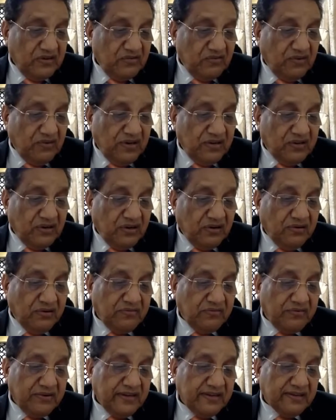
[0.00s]
What sort
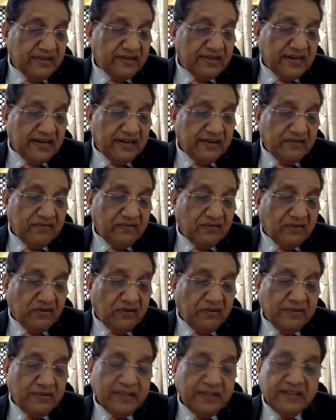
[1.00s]
of risks are
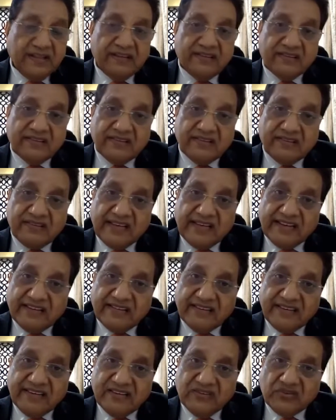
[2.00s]
involved in these
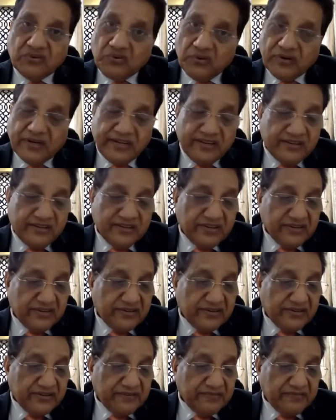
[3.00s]
asset
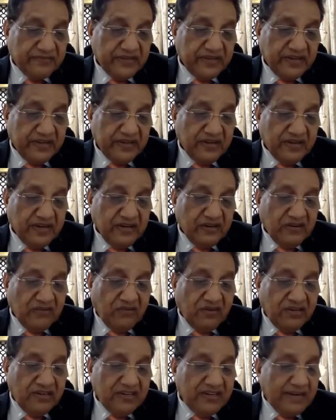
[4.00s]
securitizations?
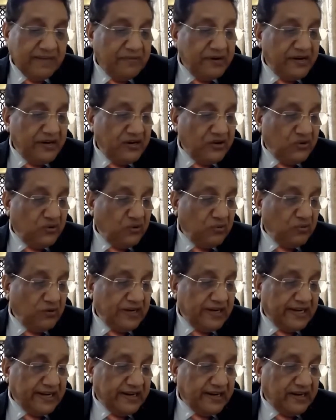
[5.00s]
What steps need to be
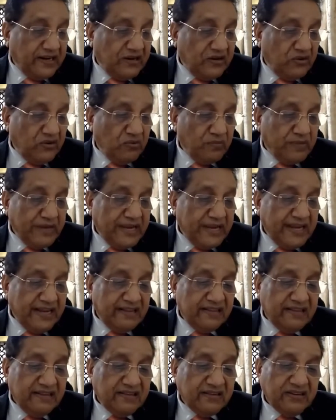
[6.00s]
taken to manage
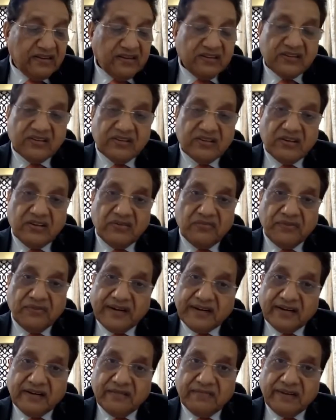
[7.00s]
these risks
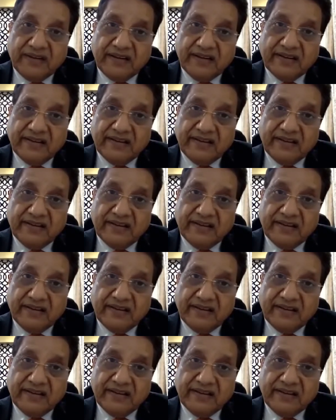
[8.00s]
effectively?